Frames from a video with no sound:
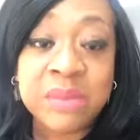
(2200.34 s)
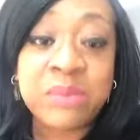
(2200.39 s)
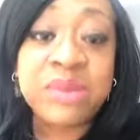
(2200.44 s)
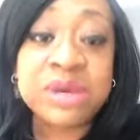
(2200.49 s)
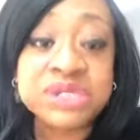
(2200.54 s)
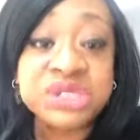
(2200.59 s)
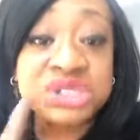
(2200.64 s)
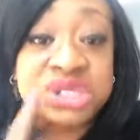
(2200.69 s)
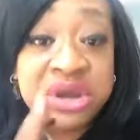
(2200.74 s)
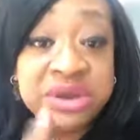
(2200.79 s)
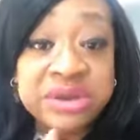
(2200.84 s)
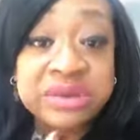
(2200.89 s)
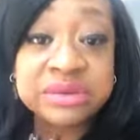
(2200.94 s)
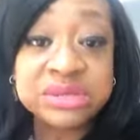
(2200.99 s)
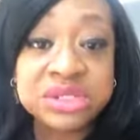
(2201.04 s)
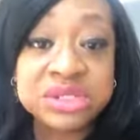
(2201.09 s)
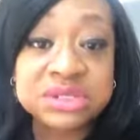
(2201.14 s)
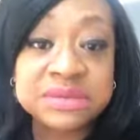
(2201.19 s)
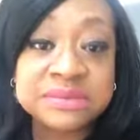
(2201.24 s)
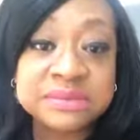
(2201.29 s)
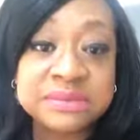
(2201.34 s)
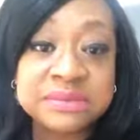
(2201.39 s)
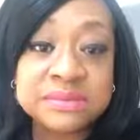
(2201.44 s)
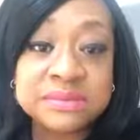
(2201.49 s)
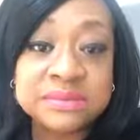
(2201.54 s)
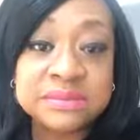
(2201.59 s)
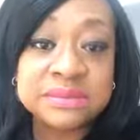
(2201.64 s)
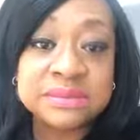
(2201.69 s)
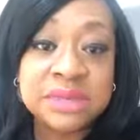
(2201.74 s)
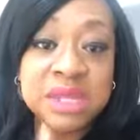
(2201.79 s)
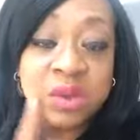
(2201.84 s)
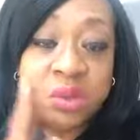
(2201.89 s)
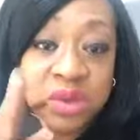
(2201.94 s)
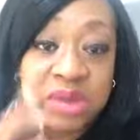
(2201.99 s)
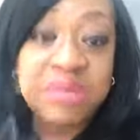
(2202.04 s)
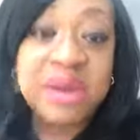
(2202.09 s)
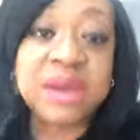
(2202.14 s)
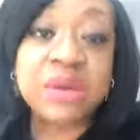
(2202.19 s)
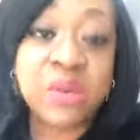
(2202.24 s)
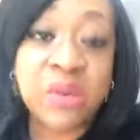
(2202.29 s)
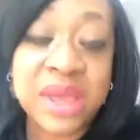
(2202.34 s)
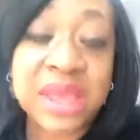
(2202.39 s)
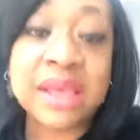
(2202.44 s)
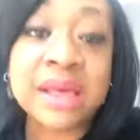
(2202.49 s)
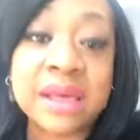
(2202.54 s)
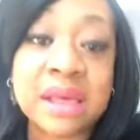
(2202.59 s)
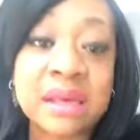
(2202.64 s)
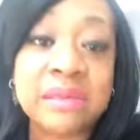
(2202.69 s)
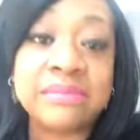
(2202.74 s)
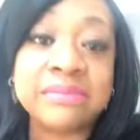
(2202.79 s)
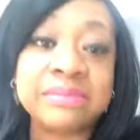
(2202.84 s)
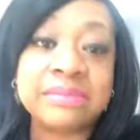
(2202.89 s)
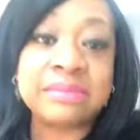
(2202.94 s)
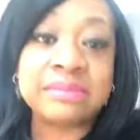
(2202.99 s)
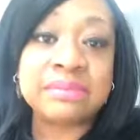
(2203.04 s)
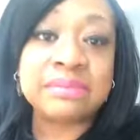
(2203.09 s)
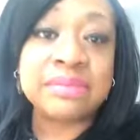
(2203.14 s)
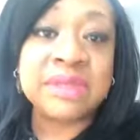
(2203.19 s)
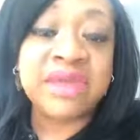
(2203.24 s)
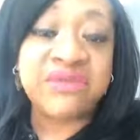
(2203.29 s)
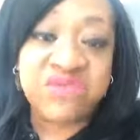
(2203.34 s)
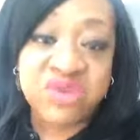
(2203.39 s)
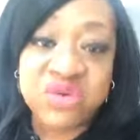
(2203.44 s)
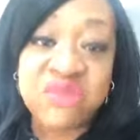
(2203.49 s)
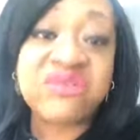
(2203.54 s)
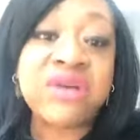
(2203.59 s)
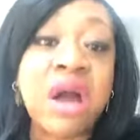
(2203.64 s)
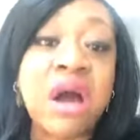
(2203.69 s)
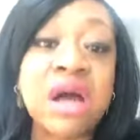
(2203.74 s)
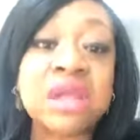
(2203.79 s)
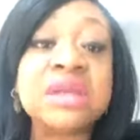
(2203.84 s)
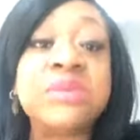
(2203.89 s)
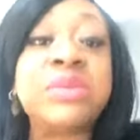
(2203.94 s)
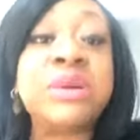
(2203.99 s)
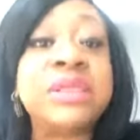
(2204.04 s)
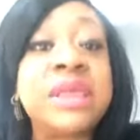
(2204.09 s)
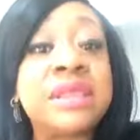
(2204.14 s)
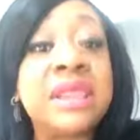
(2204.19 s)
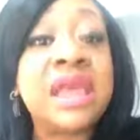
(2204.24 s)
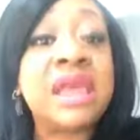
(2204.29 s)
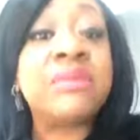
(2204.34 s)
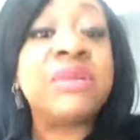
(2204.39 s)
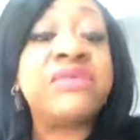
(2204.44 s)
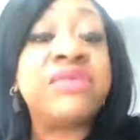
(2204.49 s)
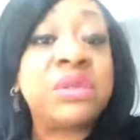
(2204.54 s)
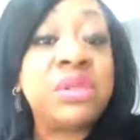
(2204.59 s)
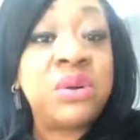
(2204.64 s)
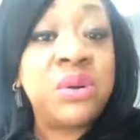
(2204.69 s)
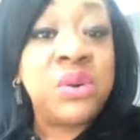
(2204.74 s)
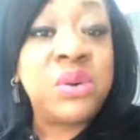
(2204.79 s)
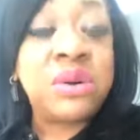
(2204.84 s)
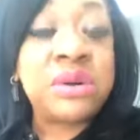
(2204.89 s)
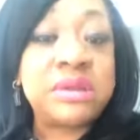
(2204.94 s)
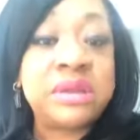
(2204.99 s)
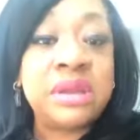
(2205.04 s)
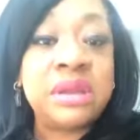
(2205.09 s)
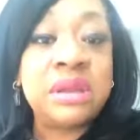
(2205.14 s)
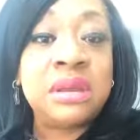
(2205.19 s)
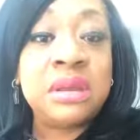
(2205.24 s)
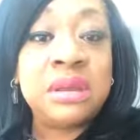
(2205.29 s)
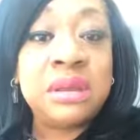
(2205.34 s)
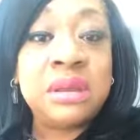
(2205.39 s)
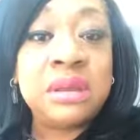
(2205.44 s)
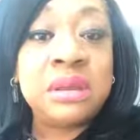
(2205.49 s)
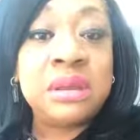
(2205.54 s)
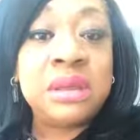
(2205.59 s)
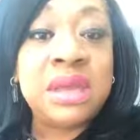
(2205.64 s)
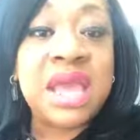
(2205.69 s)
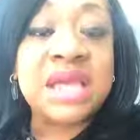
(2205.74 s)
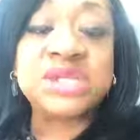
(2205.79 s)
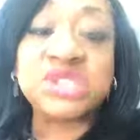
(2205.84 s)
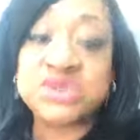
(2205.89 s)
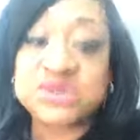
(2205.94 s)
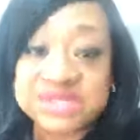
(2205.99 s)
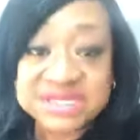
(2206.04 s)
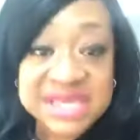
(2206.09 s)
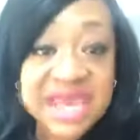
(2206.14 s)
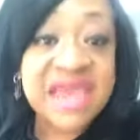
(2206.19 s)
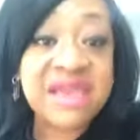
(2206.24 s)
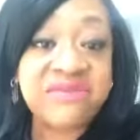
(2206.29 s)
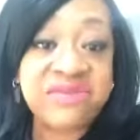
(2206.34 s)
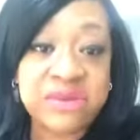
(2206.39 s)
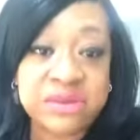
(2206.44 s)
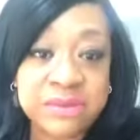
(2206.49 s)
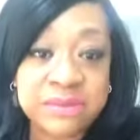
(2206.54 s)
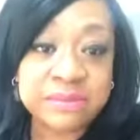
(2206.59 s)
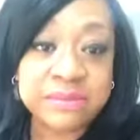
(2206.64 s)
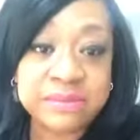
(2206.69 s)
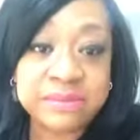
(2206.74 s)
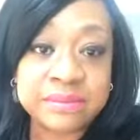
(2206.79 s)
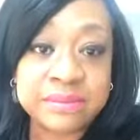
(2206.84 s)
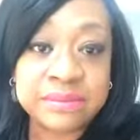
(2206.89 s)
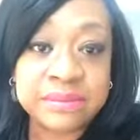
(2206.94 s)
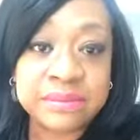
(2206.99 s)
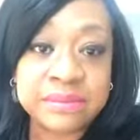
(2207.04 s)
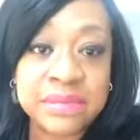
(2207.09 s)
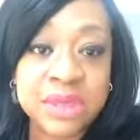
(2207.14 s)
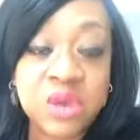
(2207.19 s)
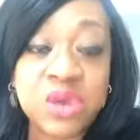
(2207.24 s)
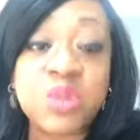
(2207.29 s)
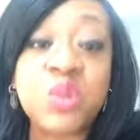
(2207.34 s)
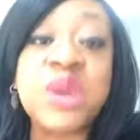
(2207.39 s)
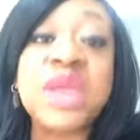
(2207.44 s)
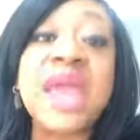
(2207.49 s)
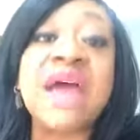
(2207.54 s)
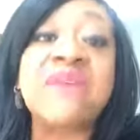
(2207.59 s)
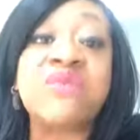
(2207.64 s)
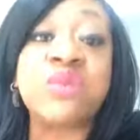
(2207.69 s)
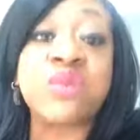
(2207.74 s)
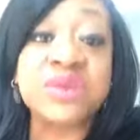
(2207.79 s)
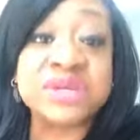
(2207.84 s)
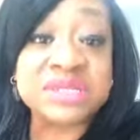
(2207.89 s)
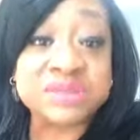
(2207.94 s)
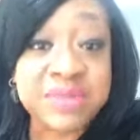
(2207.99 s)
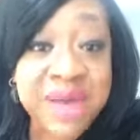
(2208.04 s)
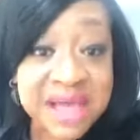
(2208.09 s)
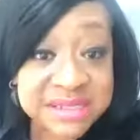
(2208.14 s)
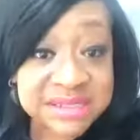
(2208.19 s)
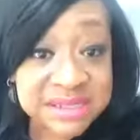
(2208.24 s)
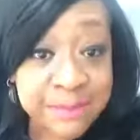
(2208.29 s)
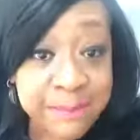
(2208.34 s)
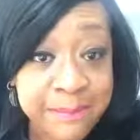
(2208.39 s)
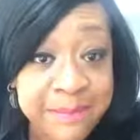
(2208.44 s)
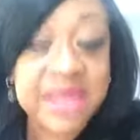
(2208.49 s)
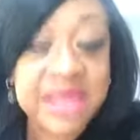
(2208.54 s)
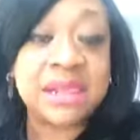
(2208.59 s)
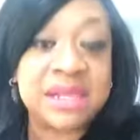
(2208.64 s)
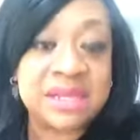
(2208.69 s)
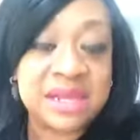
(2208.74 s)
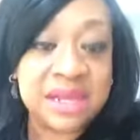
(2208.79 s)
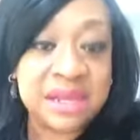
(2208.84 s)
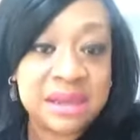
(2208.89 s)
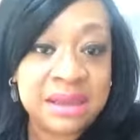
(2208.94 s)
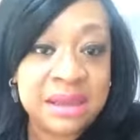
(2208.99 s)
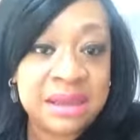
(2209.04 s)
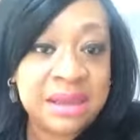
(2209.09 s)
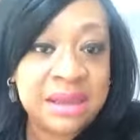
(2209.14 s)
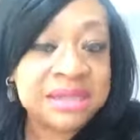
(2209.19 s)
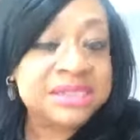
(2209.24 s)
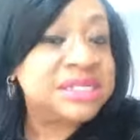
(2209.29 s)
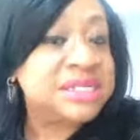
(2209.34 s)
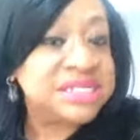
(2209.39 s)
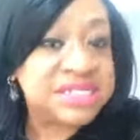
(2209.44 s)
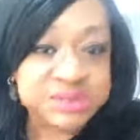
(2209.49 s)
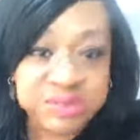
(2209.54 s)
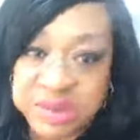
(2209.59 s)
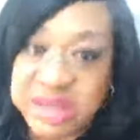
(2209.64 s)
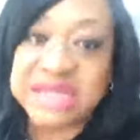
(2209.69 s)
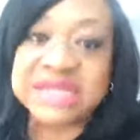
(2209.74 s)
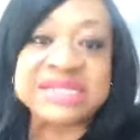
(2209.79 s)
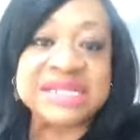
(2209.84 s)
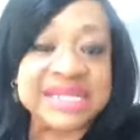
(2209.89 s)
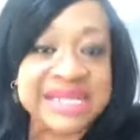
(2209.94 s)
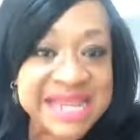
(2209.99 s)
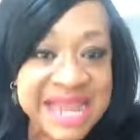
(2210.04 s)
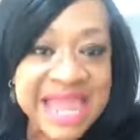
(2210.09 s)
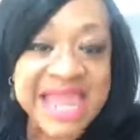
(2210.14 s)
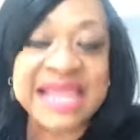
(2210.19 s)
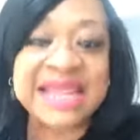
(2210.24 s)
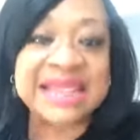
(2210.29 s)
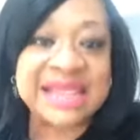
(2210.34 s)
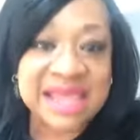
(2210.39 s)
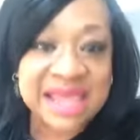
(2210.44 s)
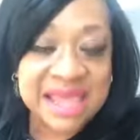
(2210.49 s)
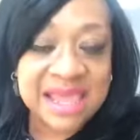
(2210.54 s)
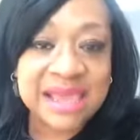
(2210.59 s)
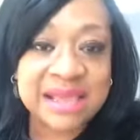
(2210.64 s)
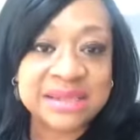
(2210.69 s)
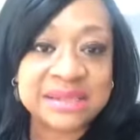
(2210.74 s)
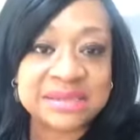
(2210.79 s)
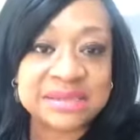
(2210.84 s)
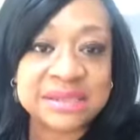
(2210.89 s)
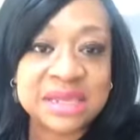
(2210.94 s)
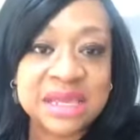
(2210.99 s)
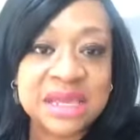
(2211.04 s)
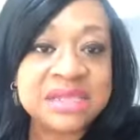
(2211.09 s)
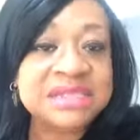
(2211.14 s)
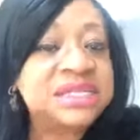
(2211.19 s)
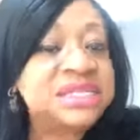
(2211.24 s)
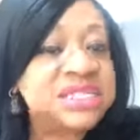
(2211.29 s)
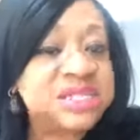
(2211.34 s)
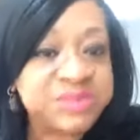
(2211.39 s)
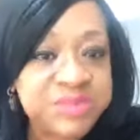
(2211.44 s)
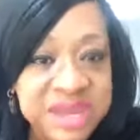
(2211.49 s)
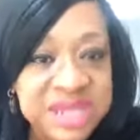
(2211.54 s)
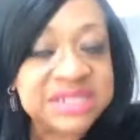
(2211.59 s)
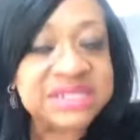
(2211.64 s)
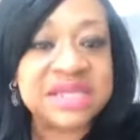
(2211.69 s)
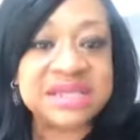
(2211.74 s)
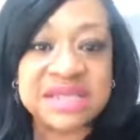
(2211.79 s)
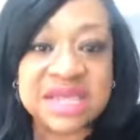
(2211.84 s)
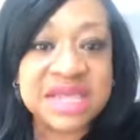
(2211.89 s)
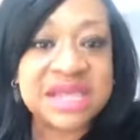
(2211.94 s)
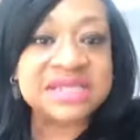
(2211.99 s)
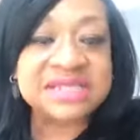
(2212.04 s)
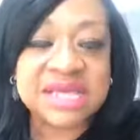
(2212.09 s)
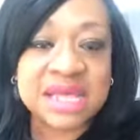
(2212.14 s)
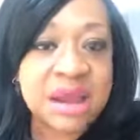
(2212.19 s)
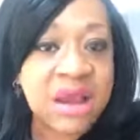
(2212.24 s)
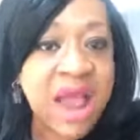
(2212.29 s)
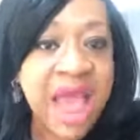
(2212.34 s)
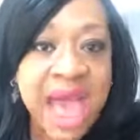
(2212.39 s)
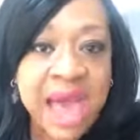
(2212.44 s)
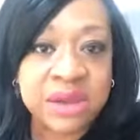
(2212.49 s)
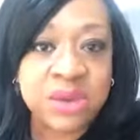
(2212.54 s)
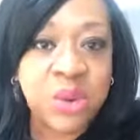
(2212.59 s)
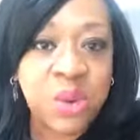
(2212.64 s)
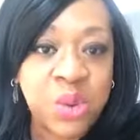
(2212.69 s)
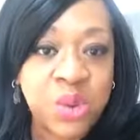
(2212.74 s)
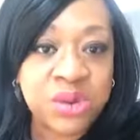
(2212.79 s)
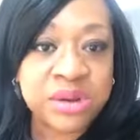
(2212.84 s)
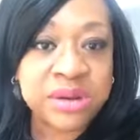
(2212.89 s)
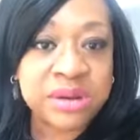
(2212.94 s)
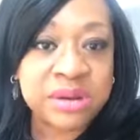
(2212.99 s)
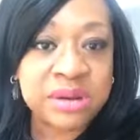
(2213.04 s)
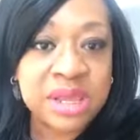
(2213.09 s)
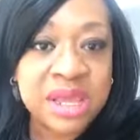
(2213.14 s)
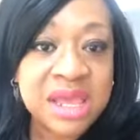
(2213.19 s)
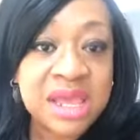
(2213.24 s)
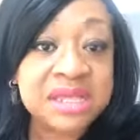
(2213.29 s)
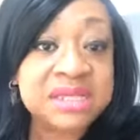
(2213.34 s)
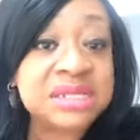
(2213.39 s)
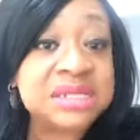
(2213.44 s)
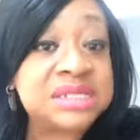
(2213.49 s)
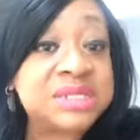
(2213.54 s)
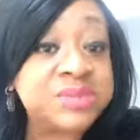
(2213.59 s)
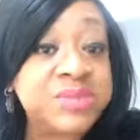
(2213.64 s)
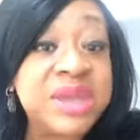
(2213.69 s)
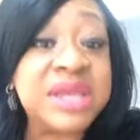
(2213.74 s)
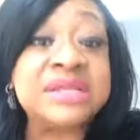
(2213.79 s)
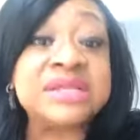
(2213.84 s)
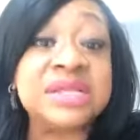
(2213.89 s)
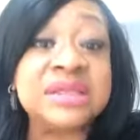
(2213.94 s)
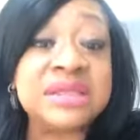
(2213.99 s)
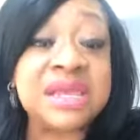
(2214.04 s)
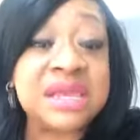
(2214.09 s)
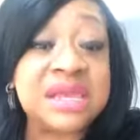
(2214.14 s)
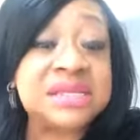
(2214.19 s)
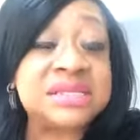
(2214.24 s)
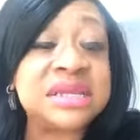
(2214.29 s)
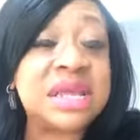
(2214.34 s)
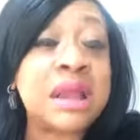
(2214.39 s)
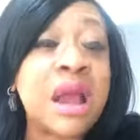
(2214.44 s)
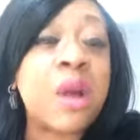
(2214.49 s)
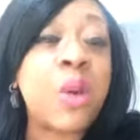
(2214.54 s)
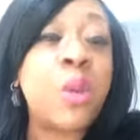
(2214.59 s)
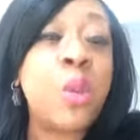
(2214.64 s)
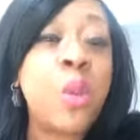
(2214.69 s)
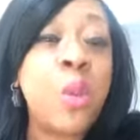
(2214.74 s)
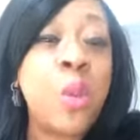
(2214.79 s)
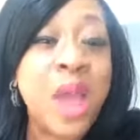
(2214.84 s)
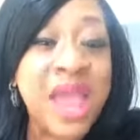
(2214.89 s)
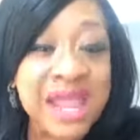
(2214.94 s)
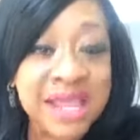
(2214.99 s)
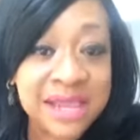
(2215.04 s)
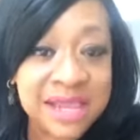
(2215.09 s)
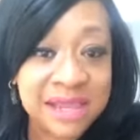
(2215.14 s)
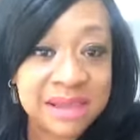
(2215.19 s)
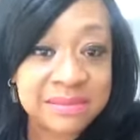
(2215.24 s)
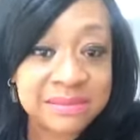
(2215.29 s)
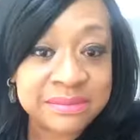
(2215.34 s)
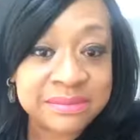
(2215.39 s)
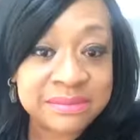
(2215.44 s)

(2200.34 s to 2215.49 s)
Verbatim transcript: But church, we better wake up. If you have called upon the name of the Lord as your Savior, we have a responsibility to speak to dead things, to speak to things that are out of order, to speak to things that are waiting